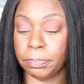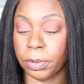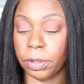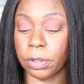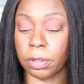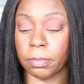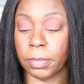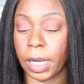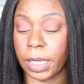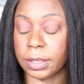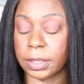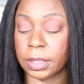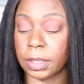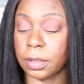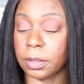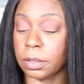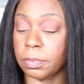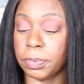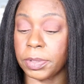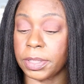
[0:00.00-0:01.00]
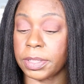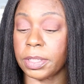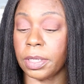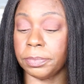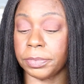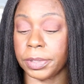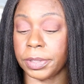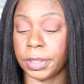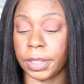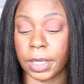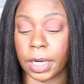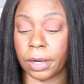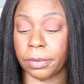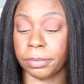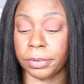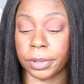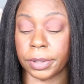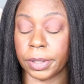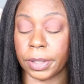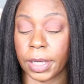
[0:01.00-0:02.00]
Bergamot seems to be something that I
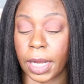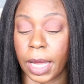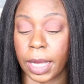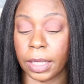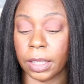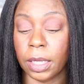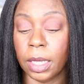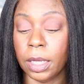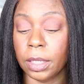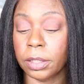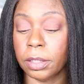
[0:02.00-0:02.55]
really like.